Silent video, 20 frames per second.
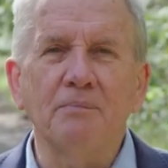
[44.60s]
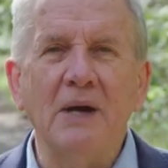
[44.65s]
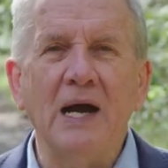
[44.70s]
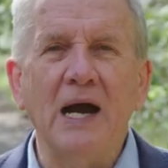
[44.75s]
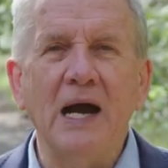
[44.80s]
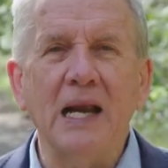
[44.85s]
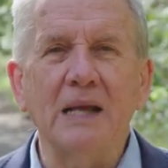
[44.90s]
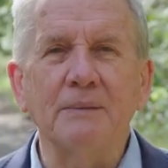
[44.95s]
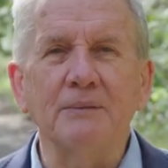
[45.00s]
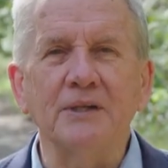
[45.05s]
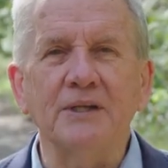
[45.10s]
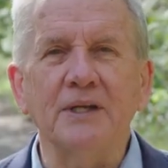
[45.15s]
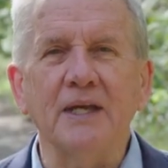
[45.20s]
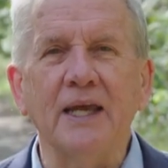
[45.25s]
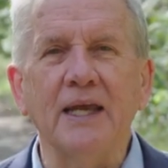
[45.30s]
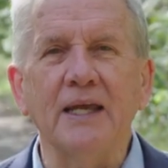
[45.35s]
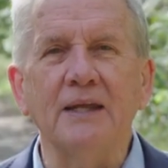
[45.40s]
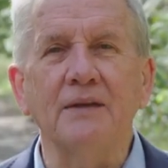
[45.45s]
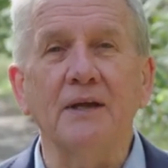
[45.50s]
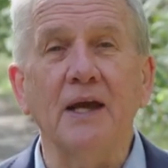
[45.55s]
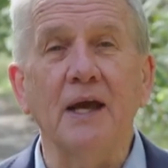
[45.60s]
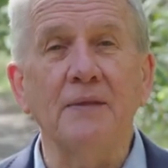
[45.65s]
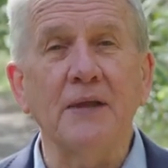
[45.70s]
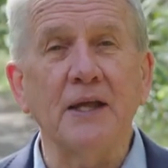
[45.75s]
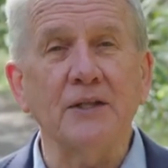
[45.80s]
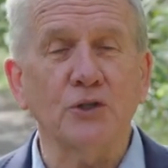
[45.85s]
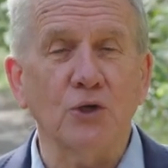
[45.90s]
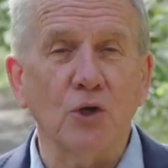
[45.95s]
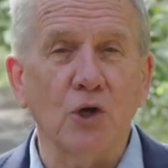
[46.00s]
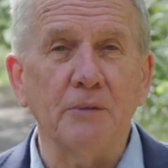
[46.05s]
Parliament, and, and
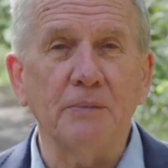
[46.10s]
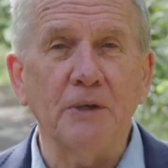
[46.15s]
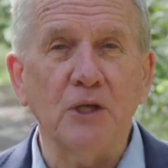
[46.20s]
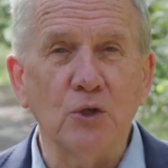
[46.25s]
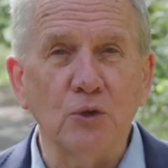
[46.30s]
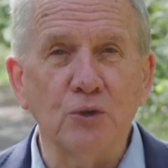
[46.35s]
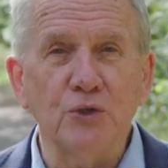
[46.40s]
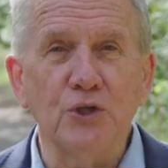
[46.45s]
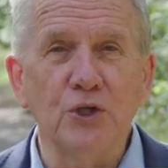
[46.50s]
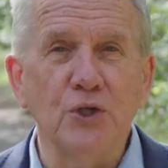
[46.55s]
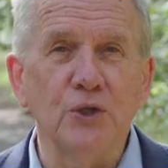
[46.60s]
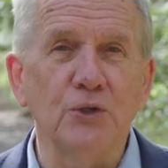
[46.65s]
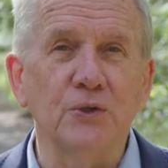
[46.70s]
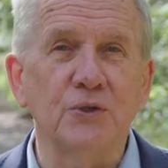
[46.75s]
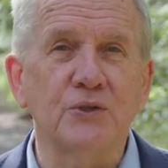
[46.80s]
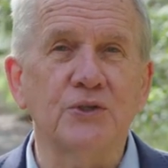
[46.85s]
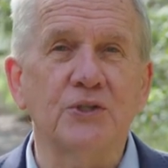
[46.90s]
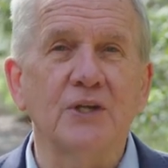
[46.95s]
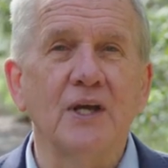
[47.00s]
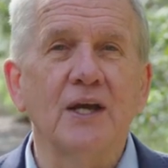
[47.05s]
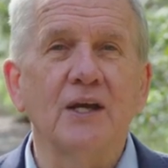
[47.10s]
that's got to be good news.